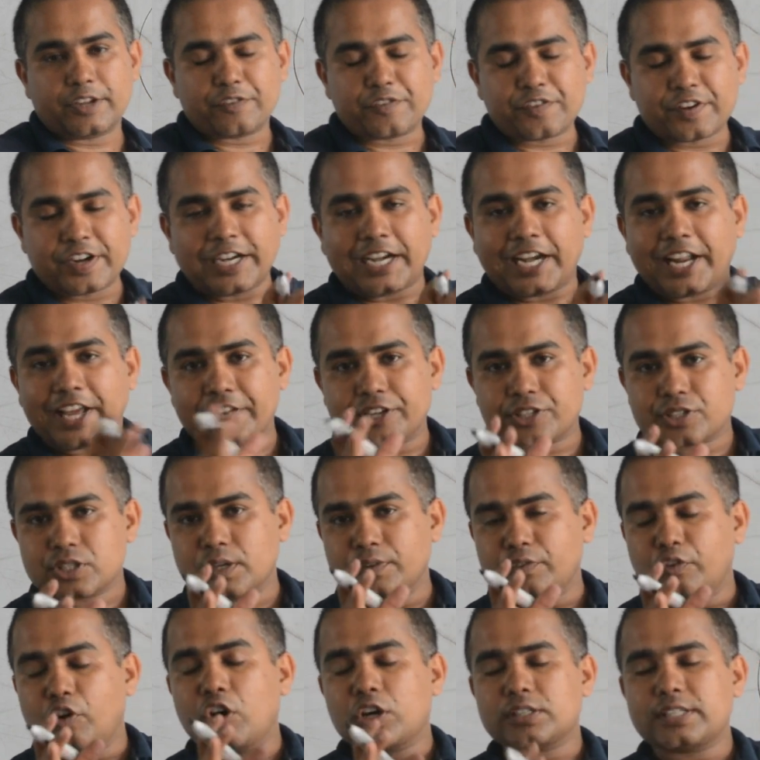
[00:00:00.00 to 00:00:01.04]
Different layers
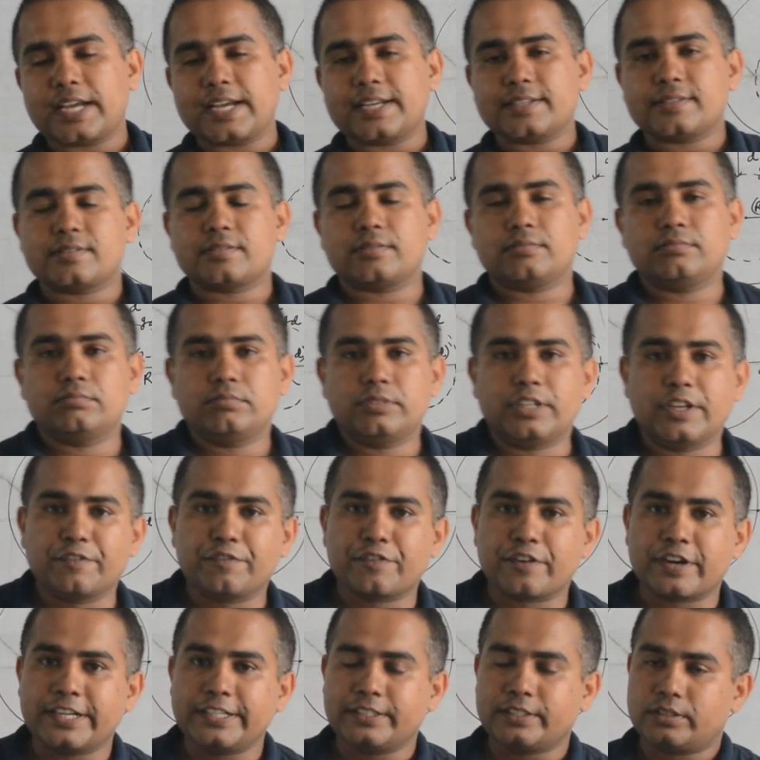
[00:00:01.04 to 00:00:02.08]
of earth has
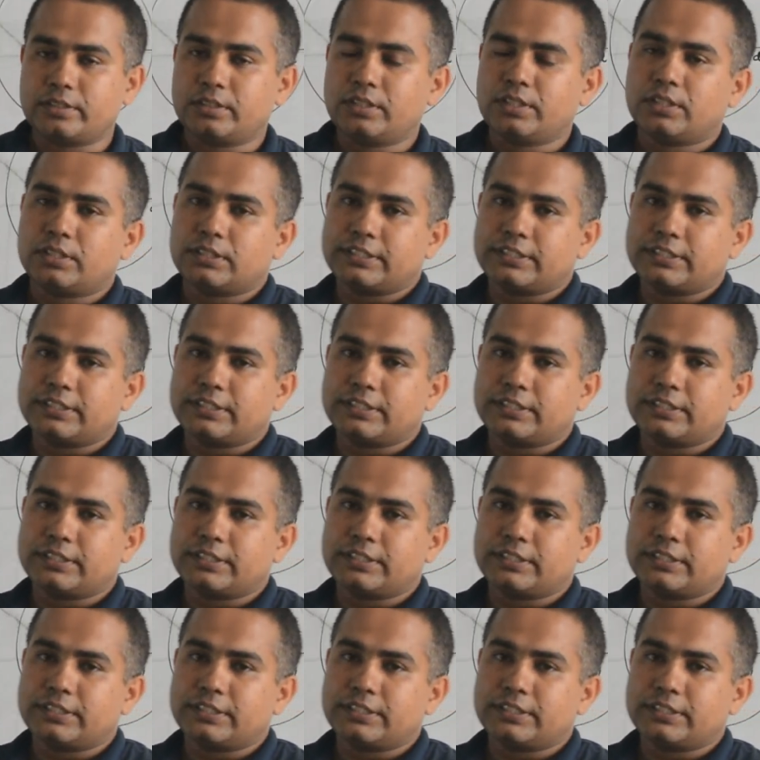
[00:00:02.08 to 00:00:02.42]
different